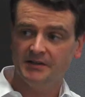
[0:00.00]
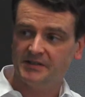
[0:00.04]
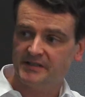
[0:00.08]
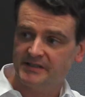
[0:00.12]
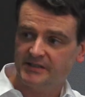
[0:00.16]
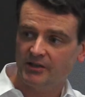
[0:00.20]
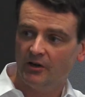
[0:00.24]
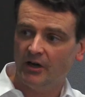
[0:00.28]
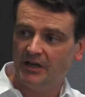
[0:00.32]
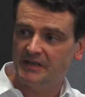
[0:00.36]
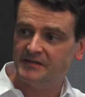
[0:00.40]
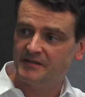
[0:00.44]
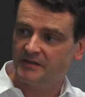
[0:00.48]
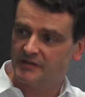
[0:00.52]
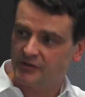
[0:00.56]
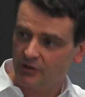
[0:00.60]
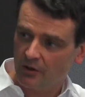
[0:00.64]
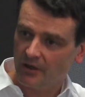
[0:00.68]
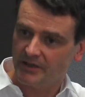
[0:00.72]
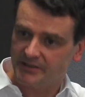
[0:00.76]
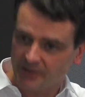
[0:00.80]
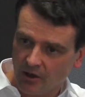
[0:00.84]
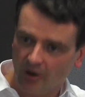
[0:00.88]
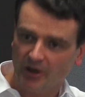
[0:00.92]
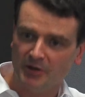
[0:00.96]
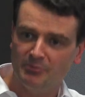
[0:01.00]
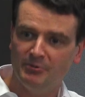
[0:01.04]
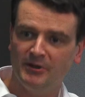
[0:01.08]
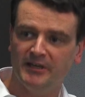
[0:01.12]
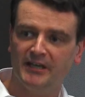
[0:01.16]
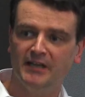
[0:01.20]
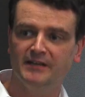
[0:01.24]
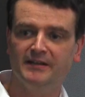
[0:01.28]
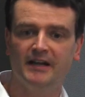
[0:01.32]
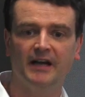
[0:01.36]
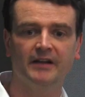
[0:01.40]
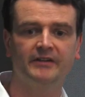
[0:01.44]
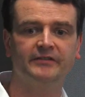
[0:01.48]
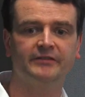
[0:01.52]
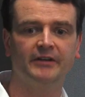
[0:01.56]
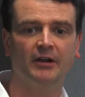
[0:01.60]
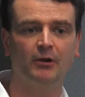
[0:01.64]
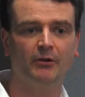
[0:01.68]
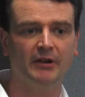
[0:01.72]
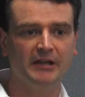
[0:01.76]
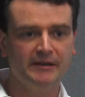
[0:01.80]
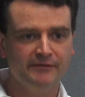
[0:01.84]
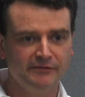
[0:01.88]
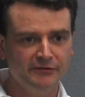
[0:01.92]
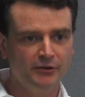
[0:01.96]
decides to start typing in that
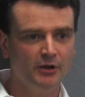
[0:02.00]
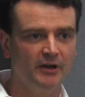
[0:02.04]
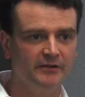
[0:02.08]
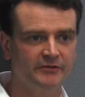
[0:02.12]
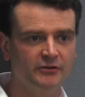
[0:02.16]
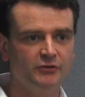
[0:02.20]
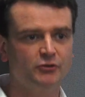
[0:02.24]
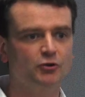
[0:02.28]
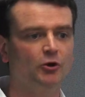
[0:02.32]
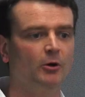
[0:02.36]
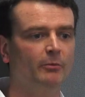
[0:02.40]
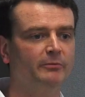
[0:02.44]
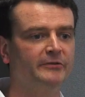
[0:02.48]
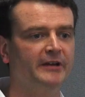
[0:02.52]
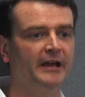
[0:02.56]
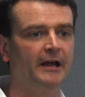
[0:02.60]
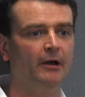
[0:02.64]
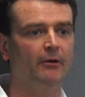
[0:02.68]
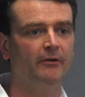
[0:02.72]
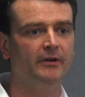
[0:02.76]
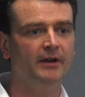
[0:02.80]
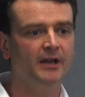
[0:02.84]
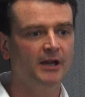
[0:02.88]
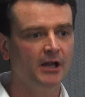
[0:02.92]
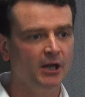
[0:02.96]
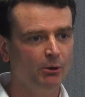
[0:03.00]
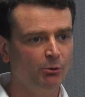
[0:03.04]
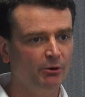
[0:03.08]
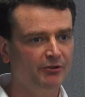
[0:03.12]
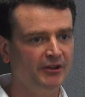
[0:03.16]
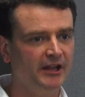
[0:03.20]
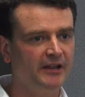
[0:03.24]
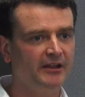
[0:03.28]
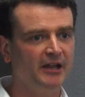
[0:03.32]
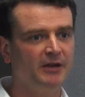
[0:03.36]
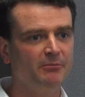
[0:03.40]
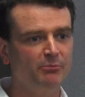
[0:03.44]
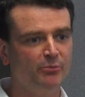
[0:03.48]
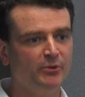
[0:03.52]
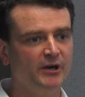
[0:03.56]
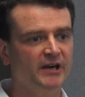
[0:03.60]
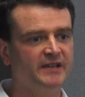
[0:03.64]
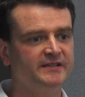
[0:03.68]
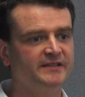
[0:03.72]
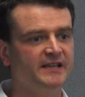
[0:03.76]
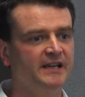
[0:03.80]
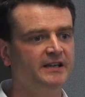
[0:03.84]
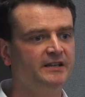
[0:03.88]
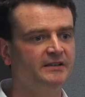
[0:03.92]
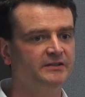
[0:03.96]
cell, even though it's a drop-down, when they then
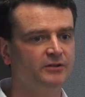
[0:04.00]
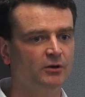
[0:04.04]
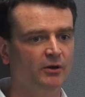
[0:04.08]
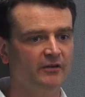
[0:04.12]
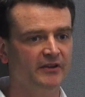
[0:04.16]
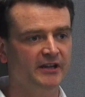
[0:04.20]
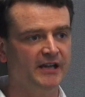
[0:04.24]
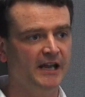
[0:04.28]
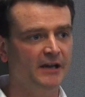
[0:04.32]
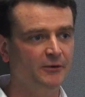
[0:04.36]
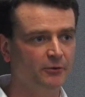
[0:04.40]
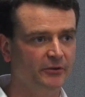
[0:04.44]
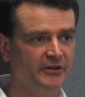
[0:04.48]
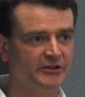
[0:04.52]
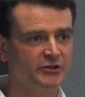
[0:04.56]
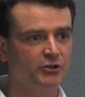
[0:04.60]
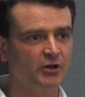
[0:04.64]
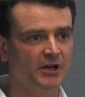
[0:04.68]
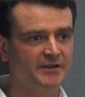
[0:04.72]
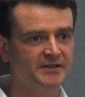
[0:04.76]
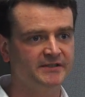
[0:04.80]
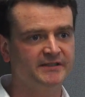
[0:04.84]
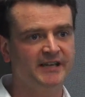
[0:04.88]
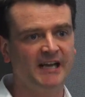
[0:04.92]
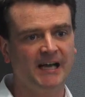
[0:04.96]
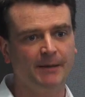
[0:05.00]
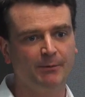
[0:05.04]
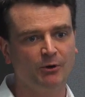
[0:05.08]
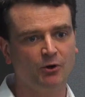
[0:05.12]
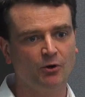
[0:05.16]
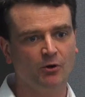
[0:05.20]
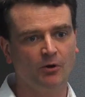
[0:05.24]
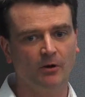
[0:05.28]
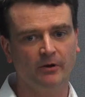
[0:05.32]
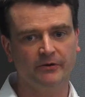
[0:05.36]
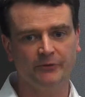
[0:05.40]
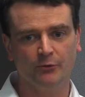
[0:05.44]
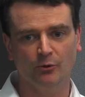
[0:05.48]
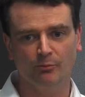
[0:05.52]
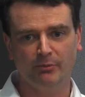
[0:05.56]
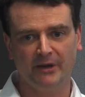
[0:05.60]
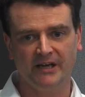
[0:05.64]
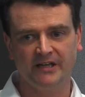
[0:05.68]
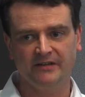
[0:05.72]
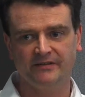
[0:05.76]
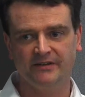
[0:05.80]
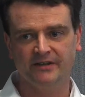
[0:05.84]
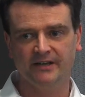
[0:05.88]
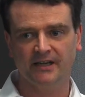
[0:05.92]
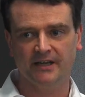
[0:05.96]
press enter at the end or they try to tab across, it will
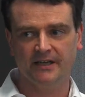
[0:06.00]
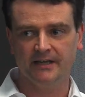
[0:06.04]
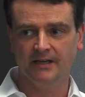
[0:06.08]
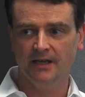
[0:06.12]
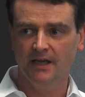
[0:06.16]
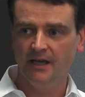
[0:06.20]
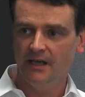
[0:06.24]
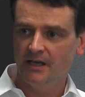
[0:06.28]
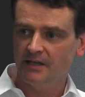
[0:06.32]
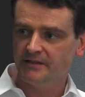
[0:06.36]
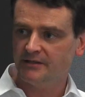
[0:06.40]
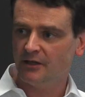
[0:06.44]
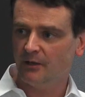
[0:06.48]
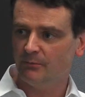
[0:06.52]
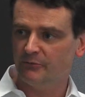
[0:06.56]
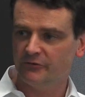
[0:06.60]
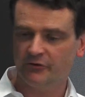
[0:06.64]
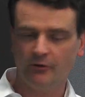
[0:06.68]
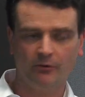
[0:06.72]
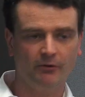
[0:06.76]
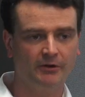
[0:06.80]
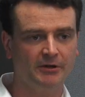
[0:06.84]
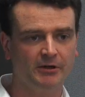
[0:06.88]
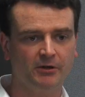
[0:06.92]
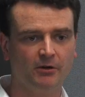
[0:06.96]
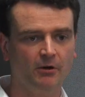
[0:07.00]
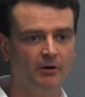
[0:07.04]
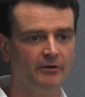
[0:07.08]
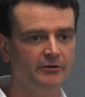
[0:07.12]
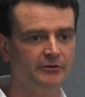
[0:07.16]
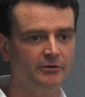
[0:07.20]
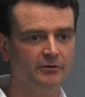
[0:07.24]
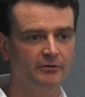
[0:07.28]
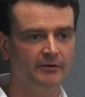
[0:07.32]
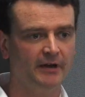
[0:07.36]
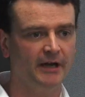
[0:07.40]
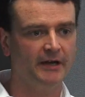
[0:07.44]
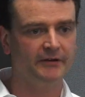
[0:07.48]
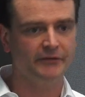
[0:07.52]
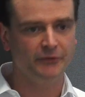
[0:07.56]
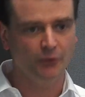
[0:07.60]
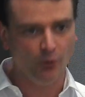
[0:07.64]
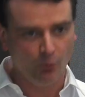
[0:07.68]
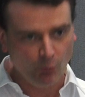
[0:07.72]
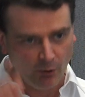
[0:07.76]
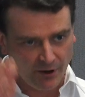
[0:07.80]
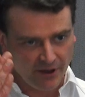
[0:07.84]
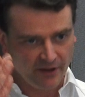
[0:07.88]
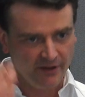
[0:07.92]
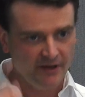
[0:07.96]
basically tell them, sorry, you can't do that. It's
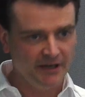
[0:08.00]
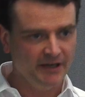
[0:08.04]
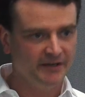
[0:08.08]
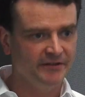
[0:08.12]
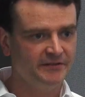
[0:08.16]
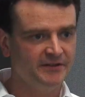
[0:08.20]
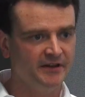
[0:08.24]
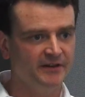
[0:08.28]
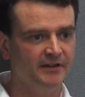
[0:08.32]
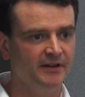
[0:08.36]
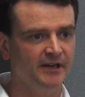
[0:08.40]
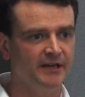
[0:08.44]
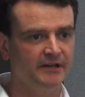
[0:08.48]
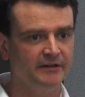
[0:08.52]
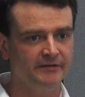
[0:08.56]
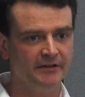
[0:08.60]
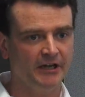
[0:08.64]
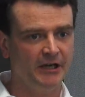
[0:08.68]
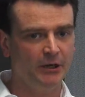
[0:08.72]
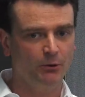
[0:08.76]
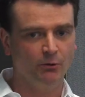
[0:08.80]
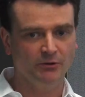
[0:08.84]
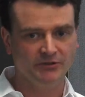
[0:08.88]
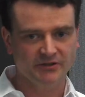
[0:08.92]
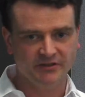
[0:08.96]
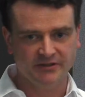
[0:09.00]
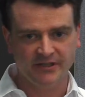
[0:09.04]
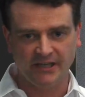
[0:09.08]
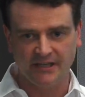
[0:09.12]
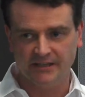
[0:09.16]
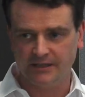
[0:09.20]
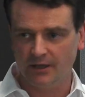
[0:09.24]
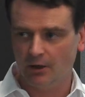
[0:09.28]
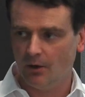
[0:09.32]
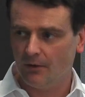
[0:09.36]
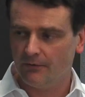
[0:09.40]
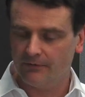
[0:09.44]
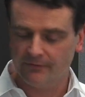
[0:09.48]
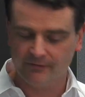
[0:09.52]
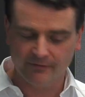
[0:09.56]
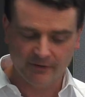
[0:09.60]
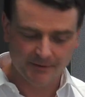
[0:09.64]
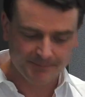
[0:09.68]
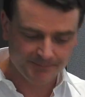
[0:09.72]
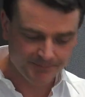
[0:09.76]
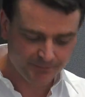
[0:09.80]
not one of the listed things, and it will just take it off.